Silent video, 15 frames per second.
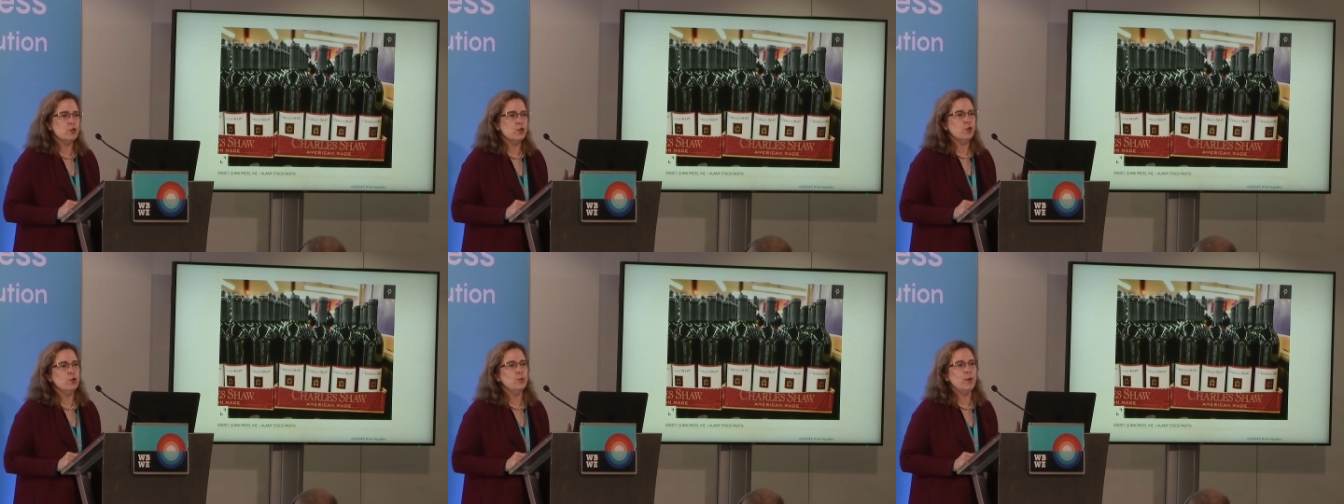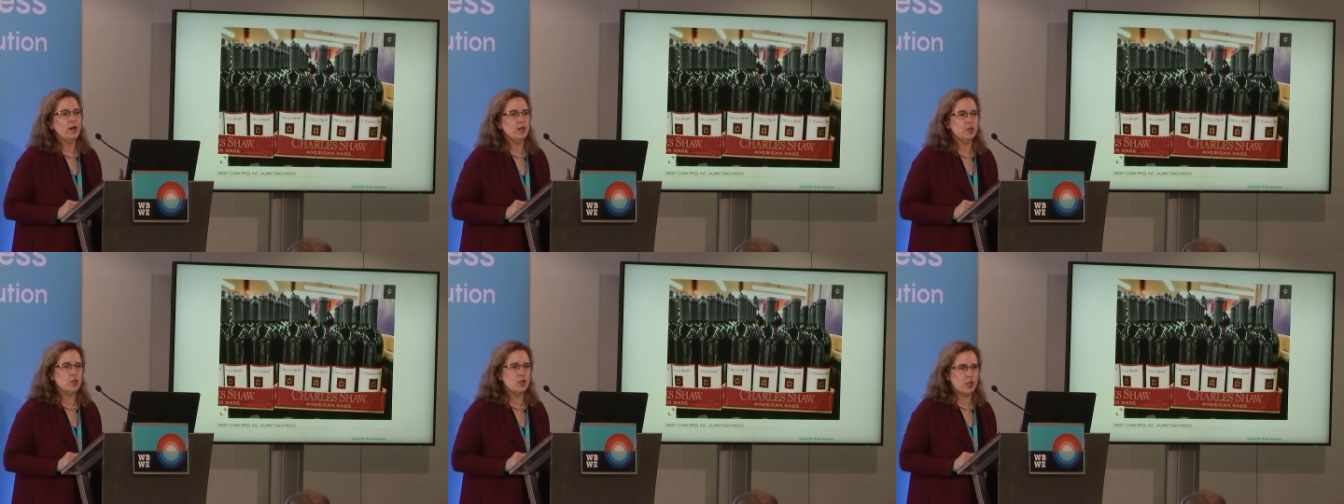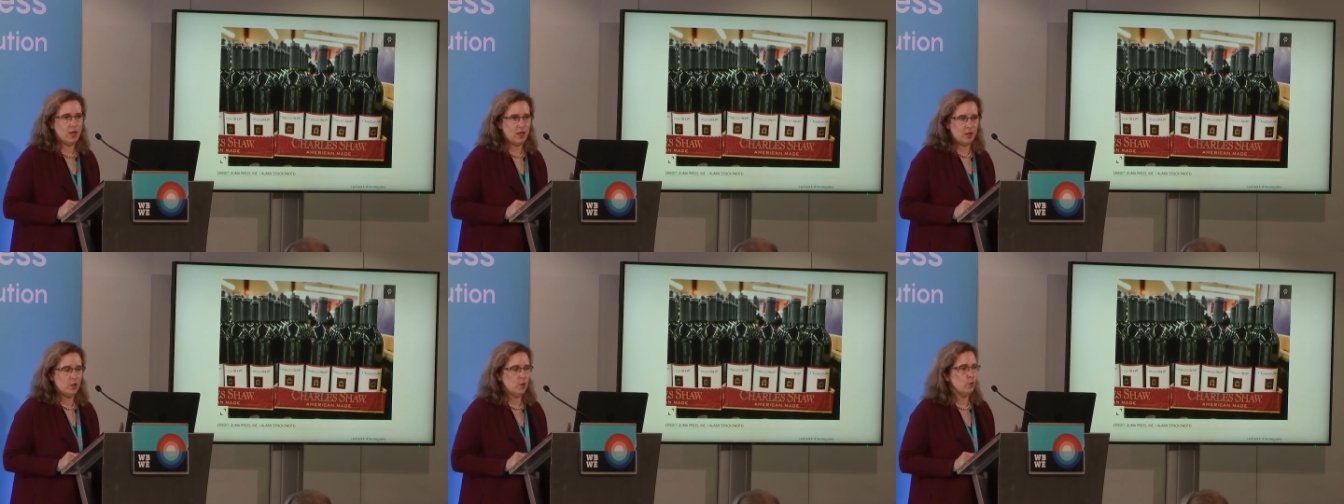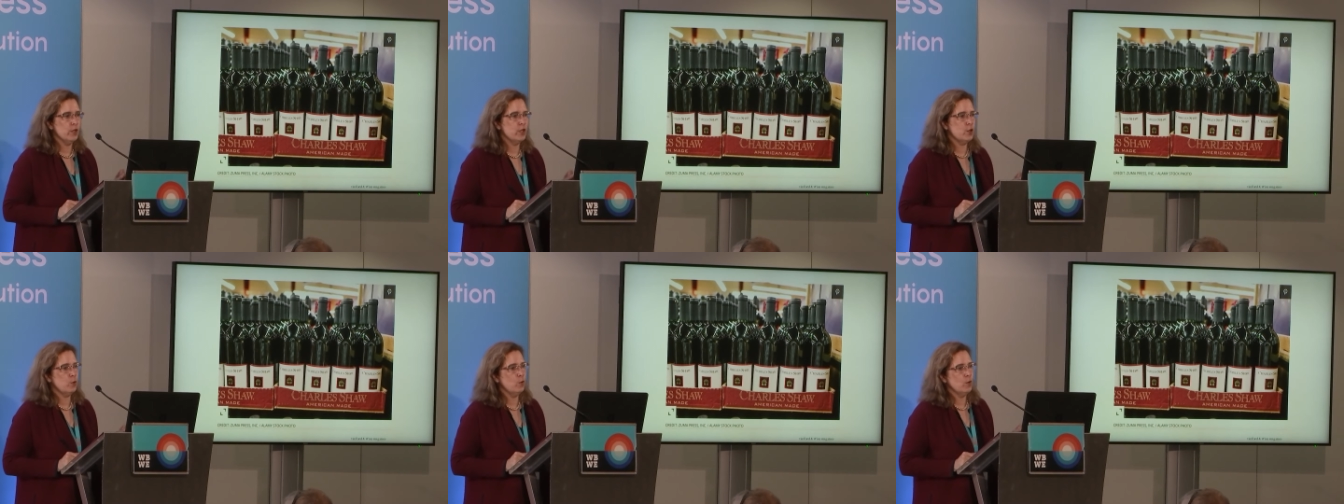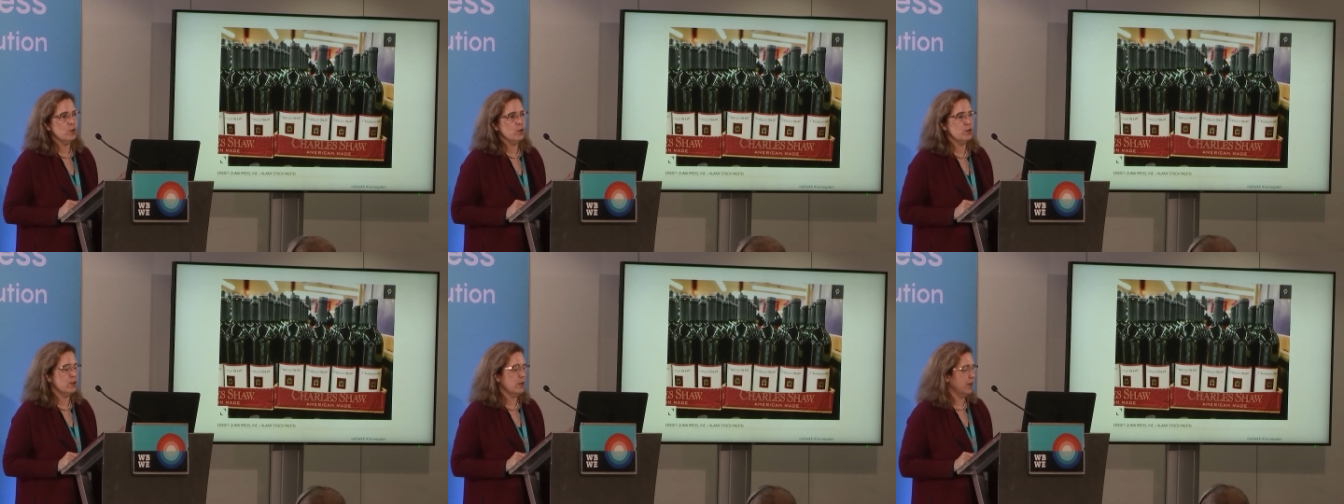Two Buck Chuck, which
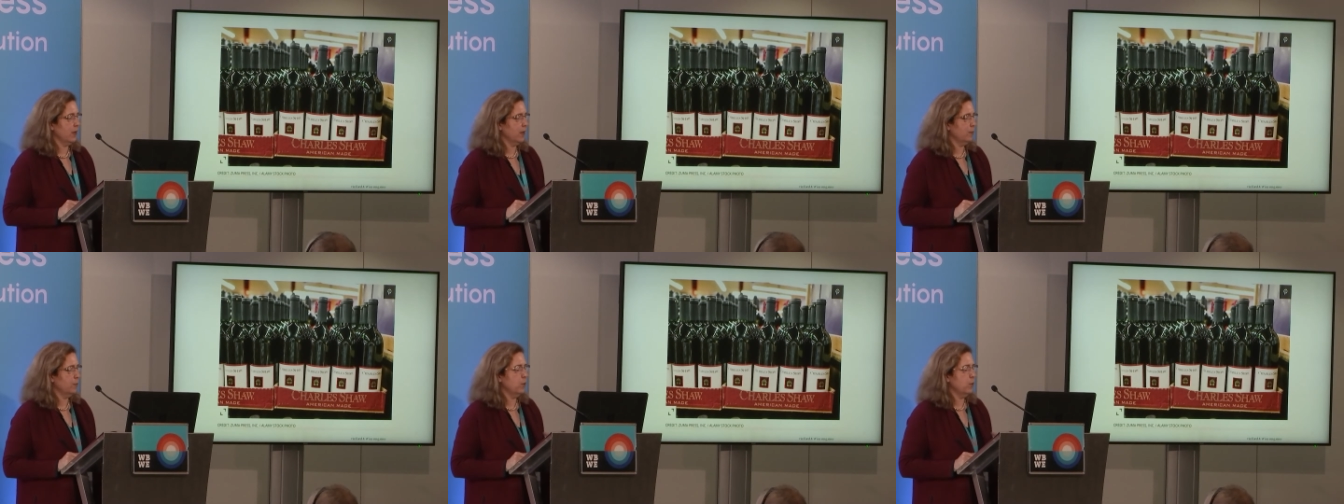was uh,